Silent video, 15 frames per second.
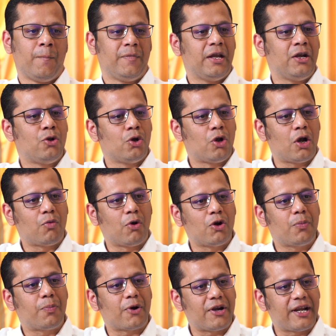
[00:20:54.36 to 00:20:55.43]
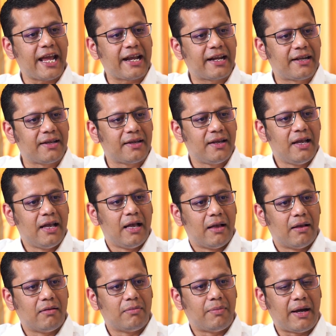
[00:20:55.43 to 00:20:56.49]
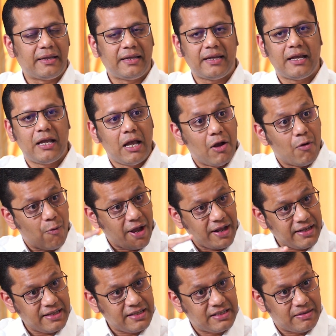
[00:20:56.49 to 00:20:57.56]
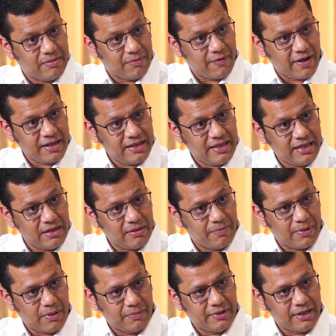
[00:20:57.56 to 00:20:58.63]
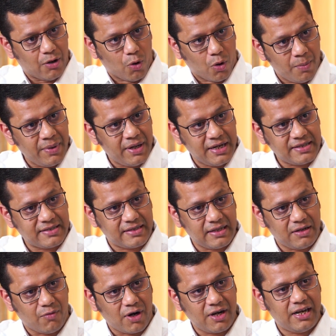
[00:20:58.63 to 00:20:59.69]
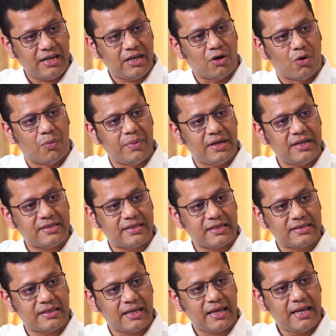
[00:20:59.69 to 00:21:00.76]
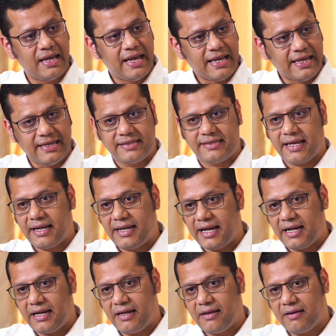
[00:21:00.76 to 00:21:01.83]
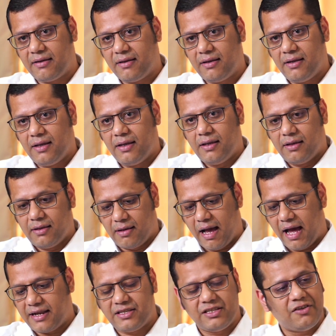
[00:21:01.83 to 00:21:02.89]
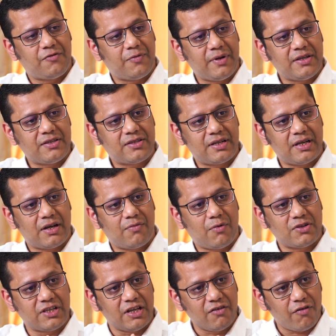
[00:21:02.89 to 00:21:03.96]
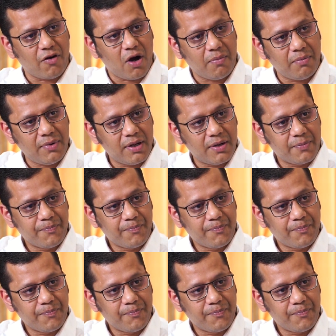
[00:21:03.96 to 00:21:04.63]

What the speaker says: They do not want to protect Madhai. When the home minister, what did the home minister say? He said that our chief minister was informed